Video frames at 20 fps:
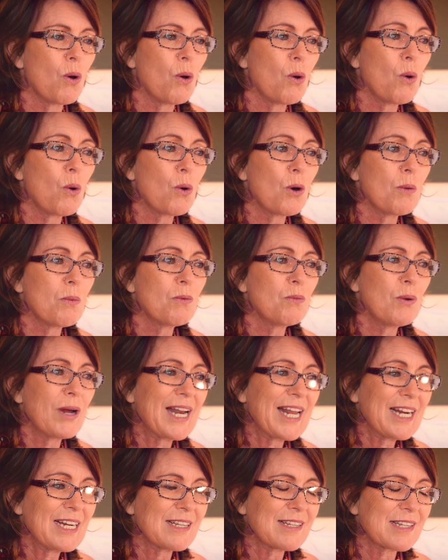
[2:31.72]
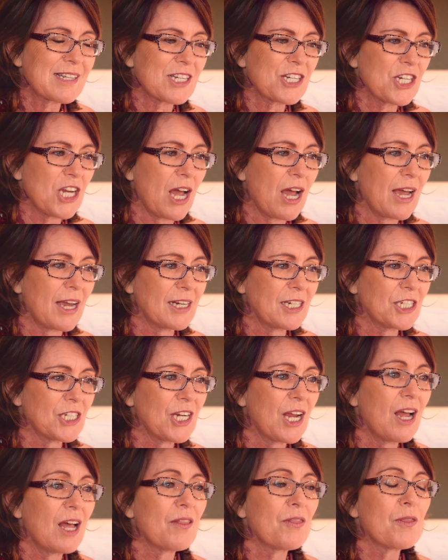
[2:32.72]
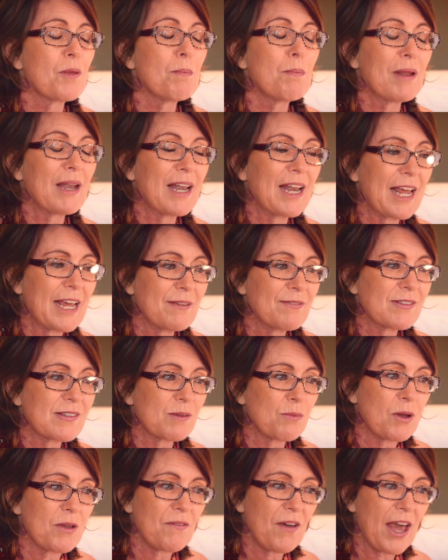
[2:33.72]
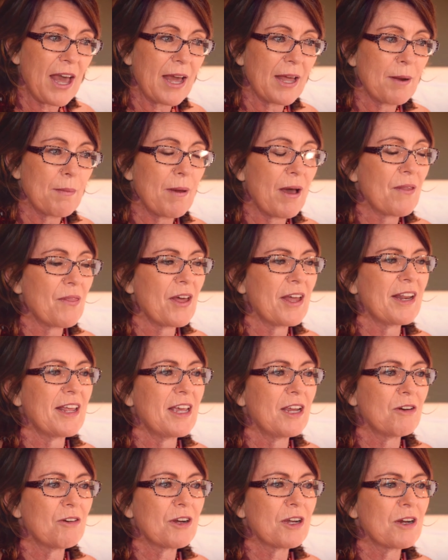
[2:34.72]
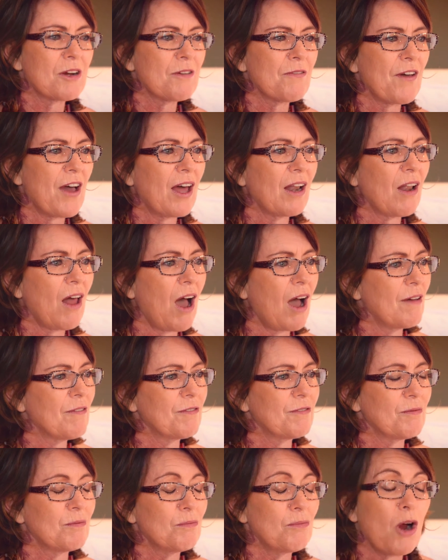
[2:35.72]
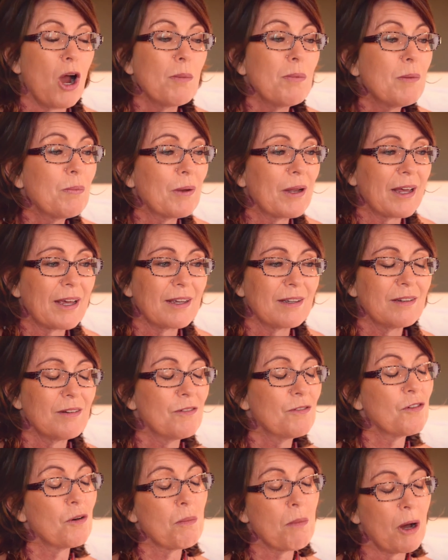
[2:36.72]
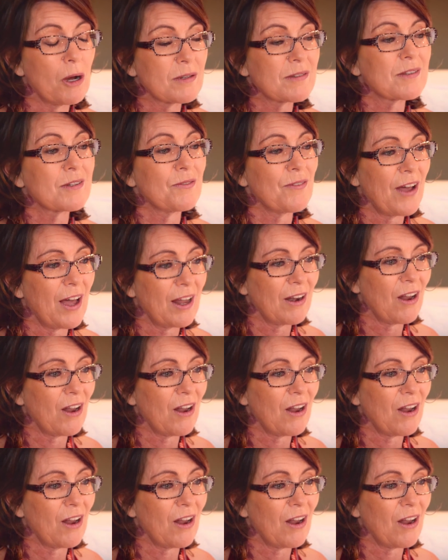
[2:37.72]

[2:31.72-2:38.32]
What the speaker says: or willingness to change the beliefs that we've had about that area of our life, probably for most of our